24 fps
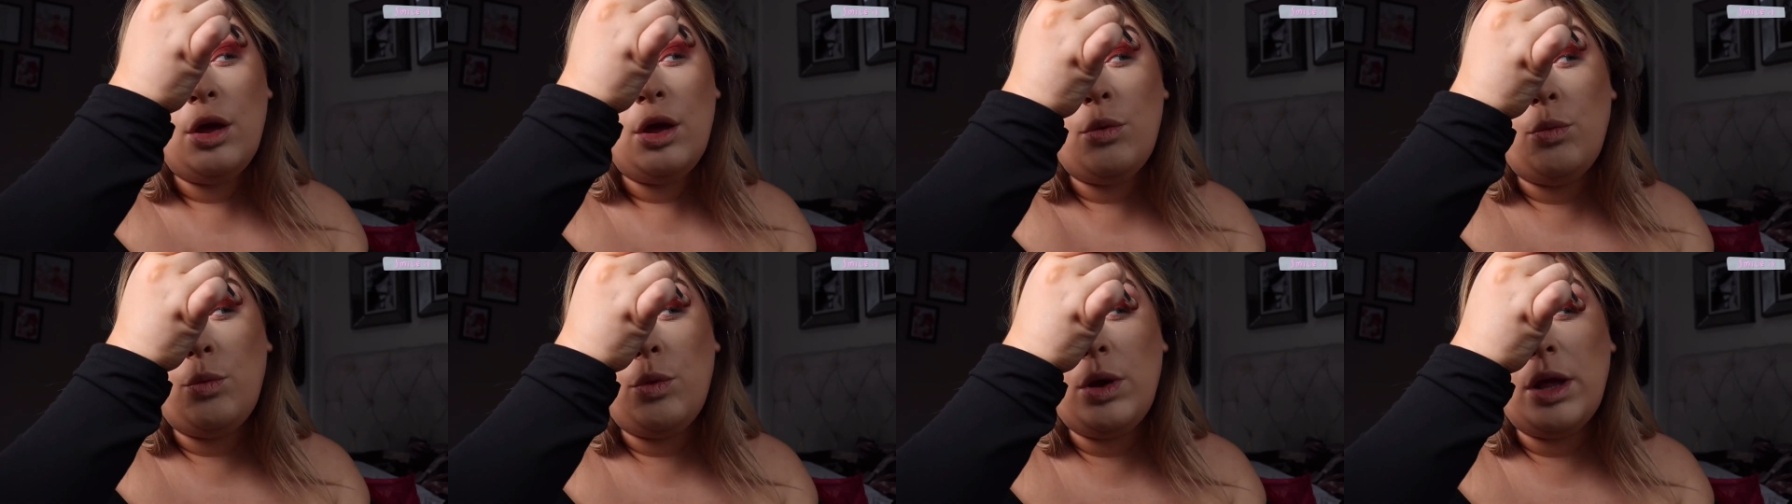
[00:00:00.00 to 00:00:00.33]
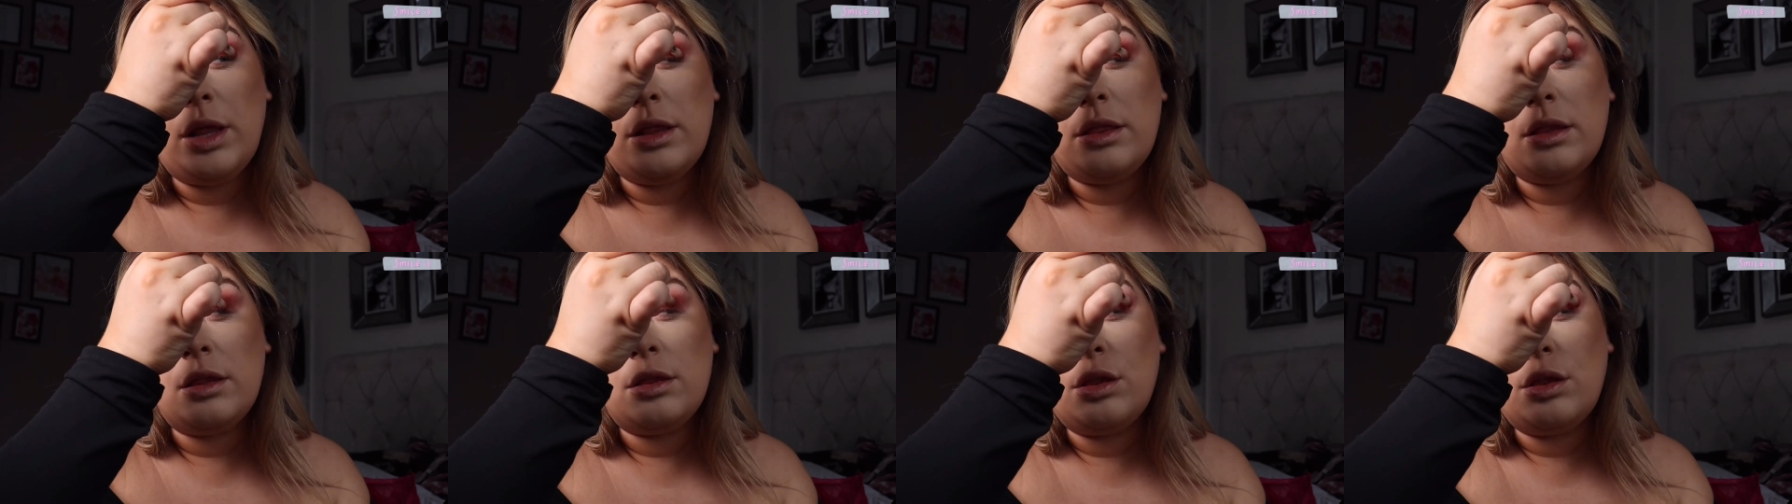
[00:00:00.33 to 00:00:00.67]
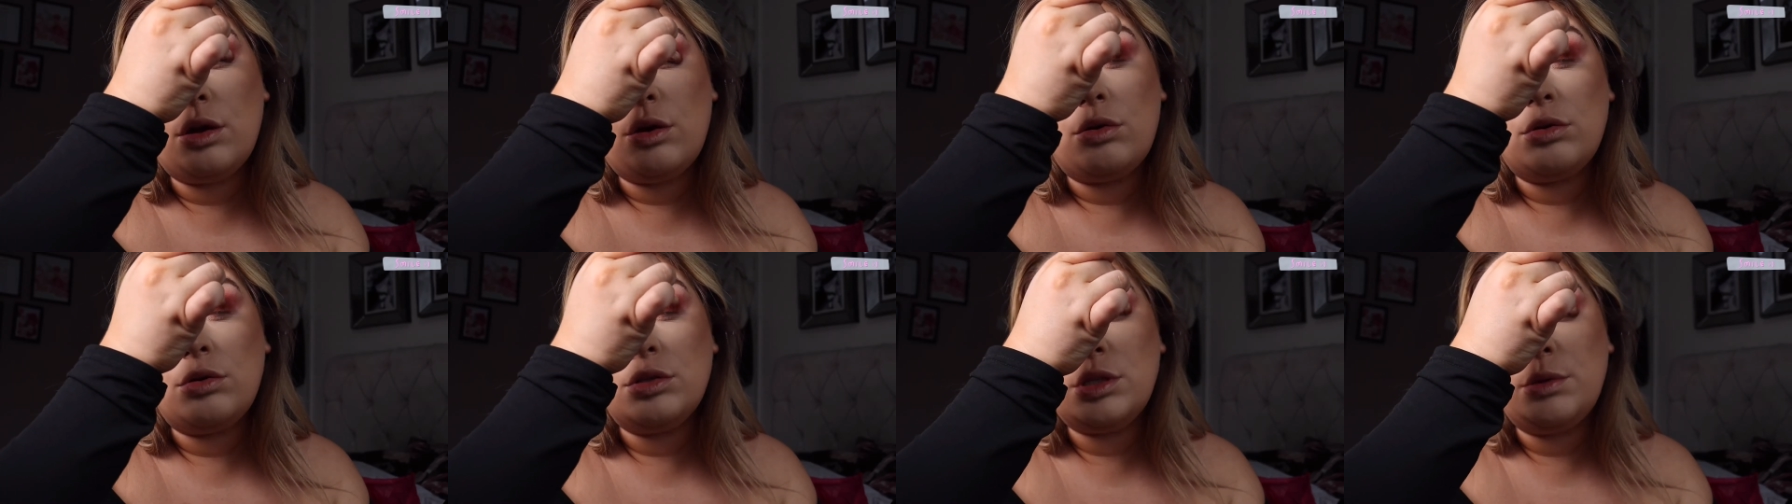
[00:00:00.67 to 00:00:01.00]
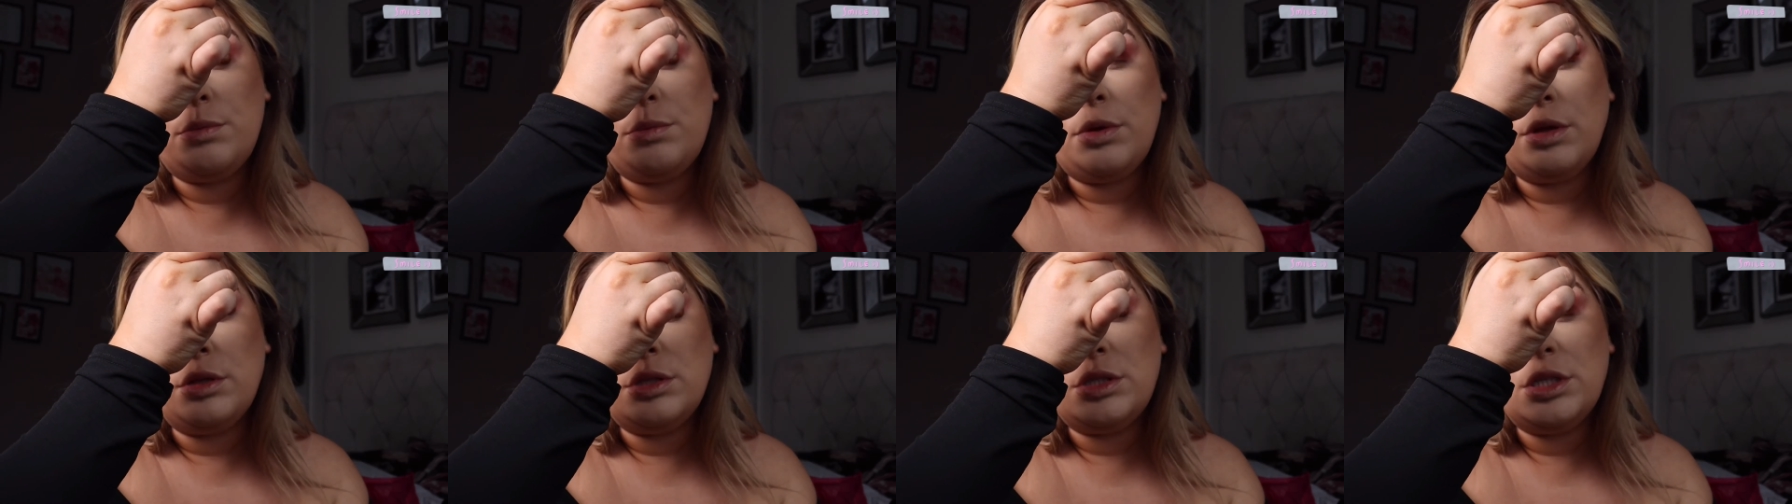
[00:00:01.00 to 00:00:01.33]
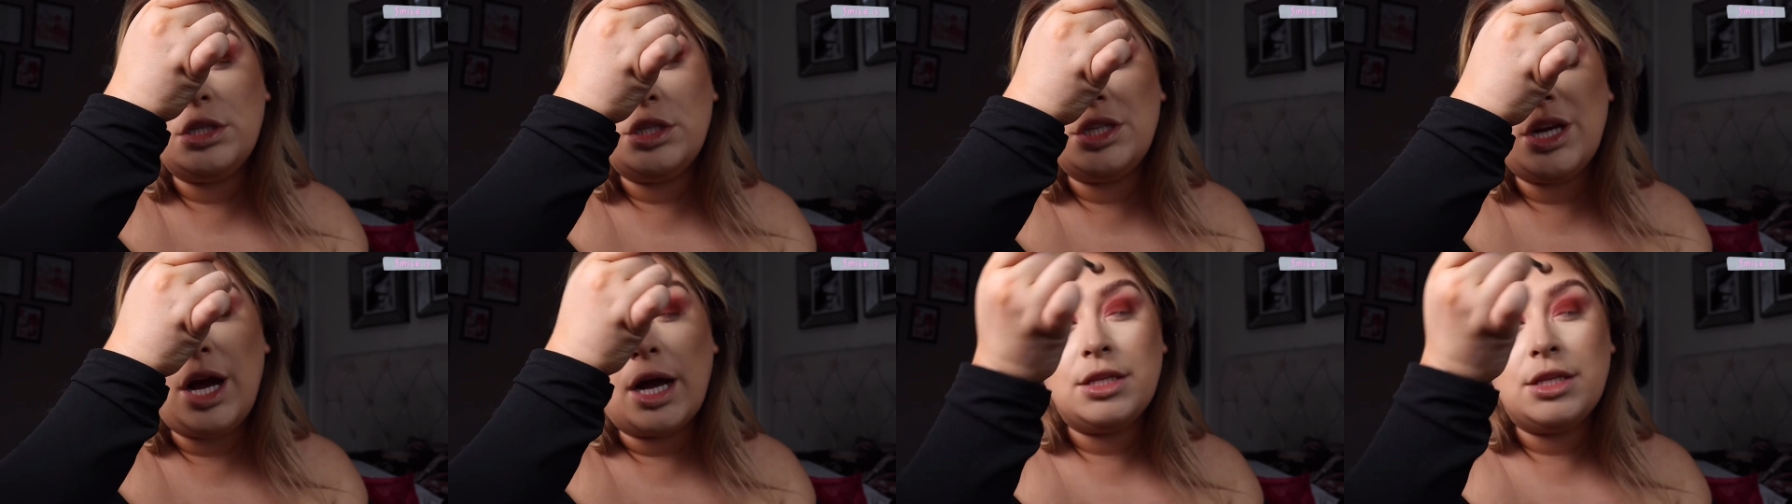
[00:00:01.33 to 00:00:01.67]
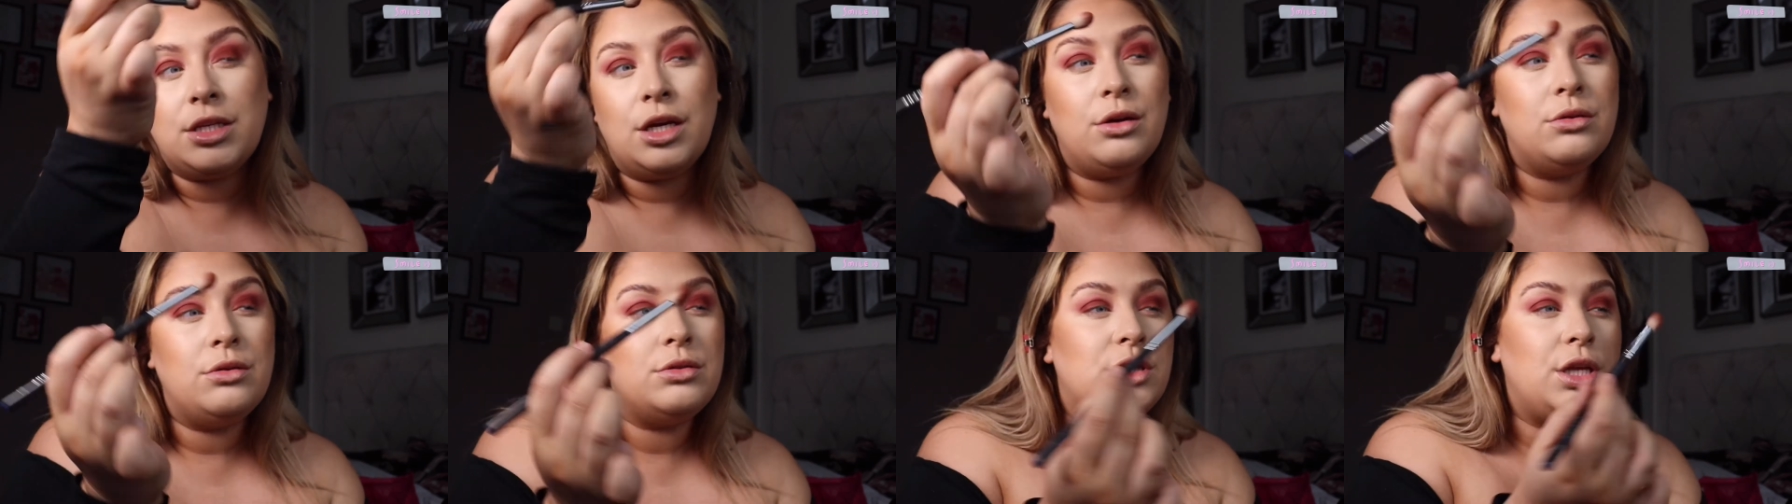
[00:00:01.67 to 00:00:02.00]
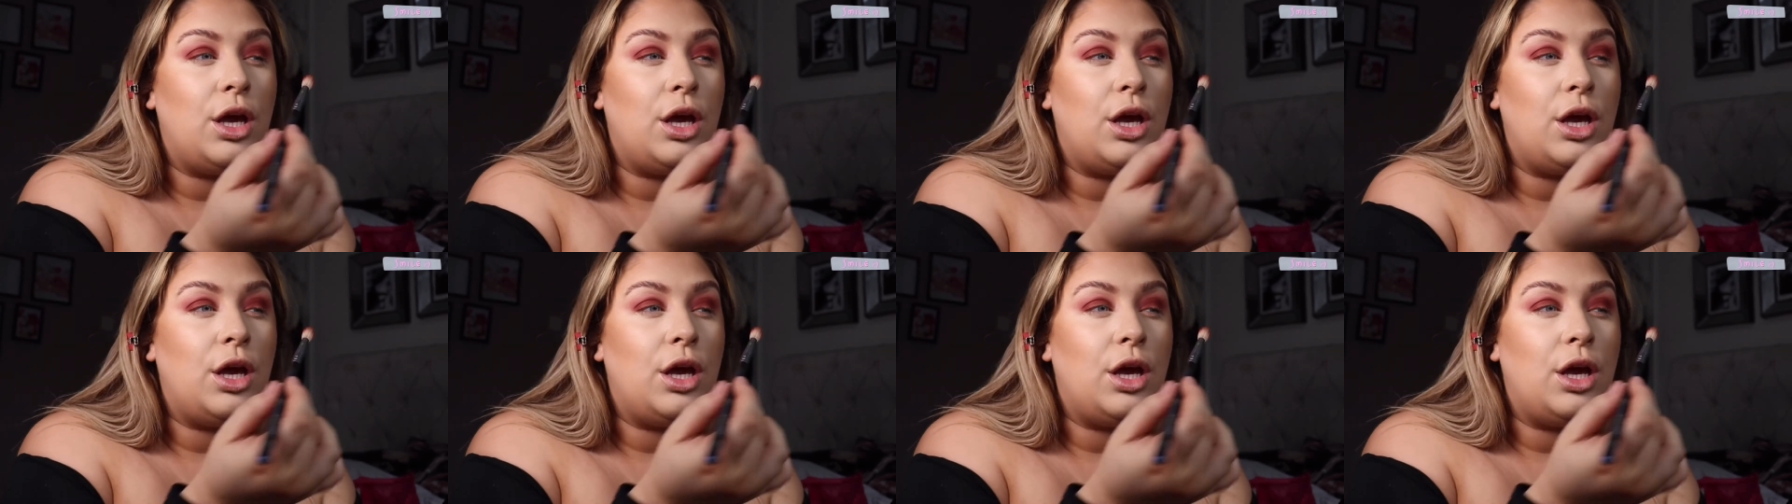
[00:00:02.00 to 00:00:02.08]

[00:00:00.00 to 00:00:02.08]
With the Huda Beauty shadows,